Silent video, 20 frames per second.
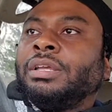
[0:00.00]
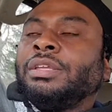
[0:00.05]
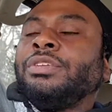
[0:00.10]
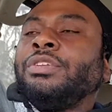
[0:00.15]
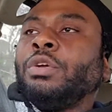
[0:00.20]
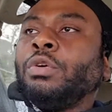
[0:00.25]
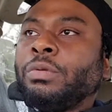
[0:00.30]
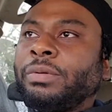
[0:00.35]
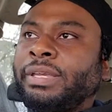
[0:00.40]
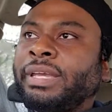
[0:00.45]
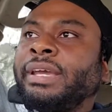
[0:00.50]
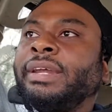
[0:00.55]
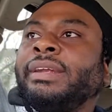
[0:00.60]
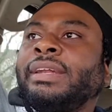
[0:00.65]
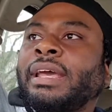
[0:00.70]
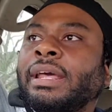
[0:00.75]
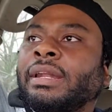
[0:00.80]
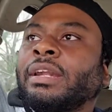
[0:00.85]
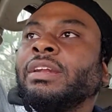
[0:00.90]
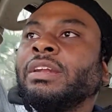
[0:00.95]
You get
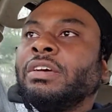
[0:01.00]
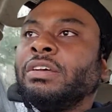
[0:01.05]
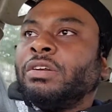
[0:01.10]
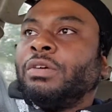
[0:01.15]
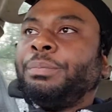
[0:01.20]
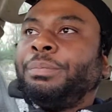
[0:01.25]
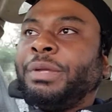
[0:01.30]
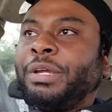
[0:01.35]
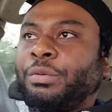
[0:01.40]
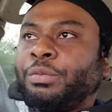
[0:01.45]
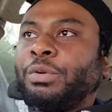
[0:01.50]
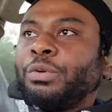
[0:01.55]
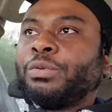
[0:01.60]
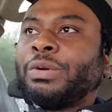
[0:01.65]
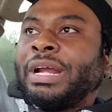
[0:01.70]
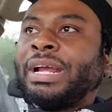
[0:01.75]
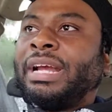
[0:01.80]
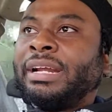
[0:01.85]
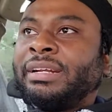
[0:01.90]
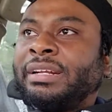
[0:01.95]
that a little bit with
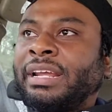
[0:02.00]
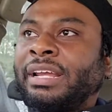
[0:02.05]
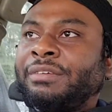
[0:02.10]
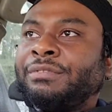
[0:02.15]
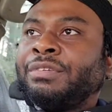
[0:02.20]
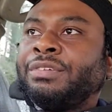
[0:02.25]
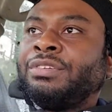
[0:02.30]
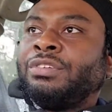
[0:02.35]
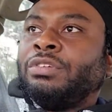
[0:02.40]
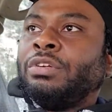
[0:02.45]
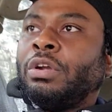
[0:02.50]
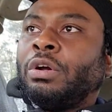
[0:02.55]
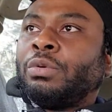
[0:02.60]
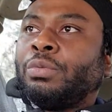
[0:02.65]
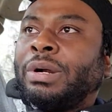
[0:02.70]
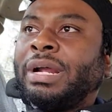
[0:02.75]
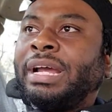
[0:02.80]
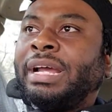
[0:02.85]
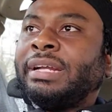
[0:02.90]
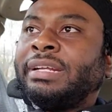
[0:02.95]
Ryan Davis. You know,
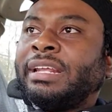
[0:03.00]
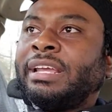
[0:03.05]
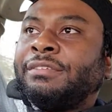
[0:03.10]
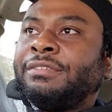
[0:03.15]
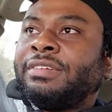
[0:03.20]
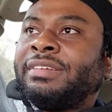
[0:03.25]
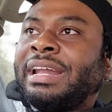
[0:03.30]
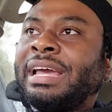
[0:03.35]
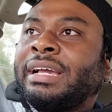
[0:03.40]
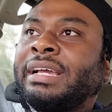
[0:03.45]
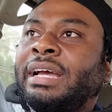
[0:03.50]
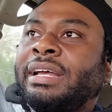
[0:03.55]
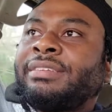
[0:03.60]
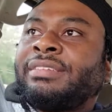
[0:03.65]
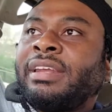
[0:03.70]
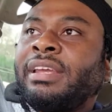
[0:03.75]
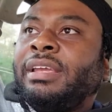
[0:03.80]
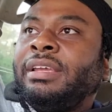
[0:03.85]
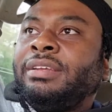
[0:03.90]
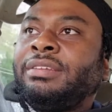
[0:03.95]
Ryan Davis, like I
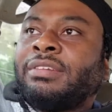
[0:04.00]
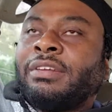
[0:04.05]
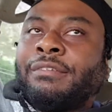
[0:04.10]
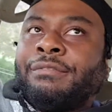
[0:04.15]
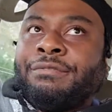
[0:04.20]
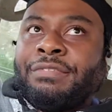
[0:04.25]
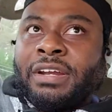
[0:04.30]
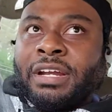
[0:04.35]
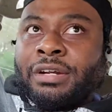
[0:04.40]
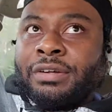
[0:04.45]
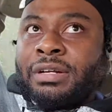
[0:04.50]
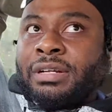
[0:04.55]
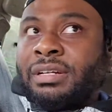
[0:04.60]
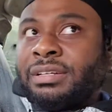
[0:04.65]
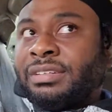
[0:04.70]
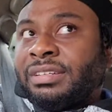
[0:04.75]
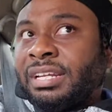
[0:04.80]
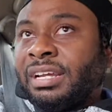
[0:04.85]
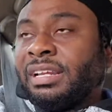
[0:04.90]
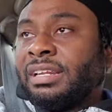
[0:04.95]
say, he's a very
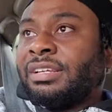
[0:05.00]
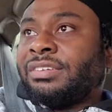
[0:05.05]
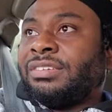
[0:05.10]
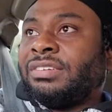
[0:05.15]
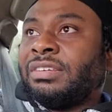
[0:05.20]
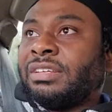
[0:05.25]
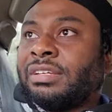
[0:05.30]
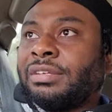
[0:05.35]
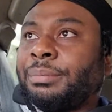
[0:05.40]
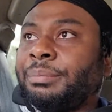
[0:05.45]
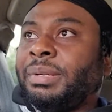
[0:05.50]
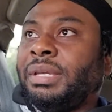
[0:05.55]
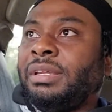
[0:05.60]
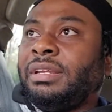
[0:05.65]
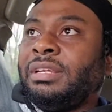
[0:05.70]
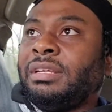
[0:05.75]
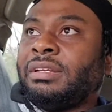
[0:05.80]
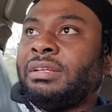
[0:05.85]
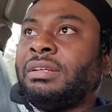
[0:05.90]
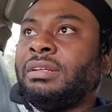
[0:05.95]
intelligent
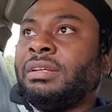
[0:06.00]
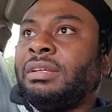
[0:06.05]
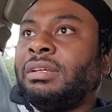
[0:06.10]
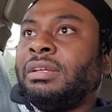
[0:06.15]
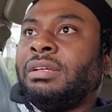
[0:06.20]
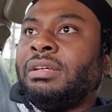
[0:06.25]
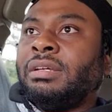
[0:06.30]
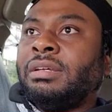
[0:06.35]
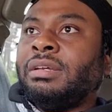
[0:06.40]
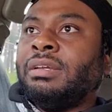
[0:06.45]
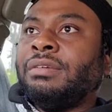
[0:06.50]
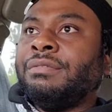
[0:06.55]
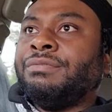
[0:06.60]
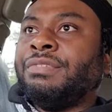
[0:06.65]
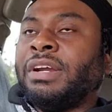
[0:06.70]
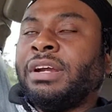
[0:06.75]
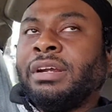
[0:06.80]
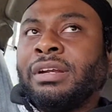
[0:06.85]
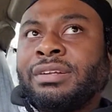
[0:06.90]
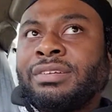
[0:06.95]
comedian.
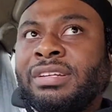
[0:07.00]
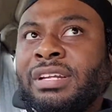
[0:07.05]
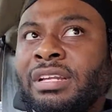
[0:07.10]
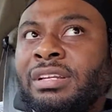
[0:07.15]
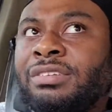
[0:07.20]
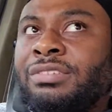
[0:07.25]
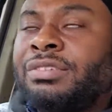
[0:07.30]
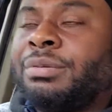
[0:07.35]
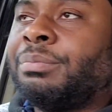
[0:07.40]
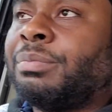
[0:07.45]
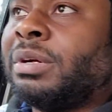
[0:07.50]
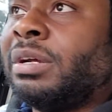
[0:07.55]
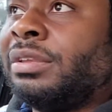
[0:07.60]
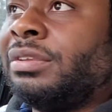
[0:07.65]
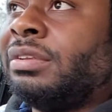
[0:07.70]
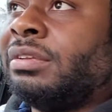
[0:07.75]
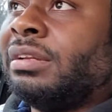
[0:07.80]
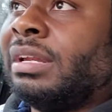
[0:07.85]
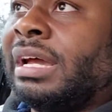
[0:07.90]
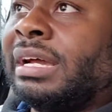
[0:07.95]
Very intelligent
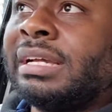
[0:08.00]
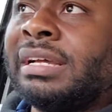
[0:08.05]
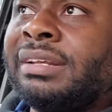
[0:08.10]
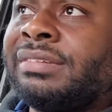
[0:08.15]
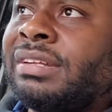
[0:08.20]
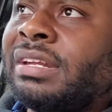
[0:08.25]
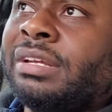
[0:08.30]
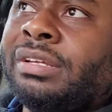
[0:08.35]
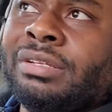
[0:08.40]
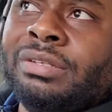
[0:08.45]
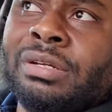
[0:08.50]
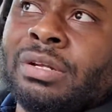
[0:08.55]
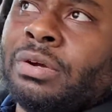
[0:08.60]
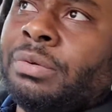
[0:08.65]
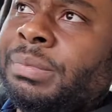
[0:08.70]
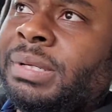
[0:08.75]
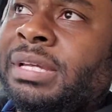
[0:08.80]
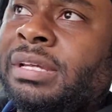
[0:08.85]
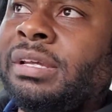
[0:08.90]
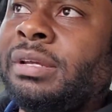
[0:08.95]
brother. Like I say, you know,
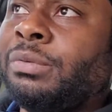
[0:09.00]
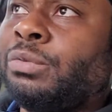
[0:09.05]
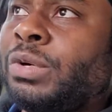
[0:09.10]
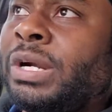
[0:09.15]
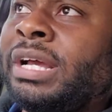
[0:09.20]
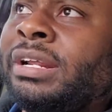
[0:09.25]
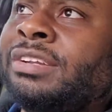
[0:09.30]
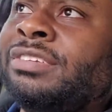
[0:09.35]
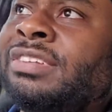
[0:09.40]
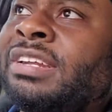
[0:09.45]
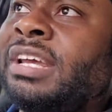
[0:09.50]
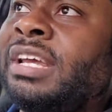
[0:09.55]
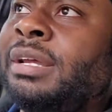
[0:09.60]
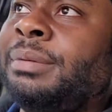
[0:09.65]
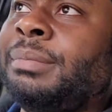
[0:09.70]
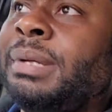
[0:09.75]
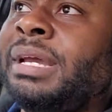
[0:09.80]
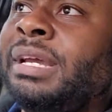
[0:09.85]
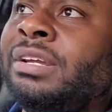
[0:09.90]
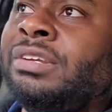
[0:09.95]
me and him around the
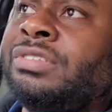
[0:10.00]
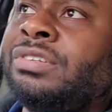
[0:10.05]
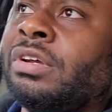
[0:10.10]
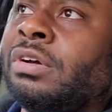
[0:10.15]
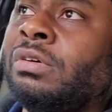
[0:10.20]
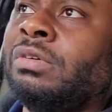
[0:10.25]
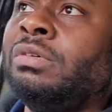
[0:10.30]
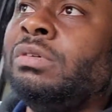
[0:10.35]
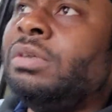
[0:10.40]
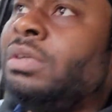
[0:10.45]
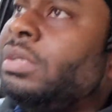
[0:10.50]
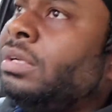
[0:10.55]
same age, so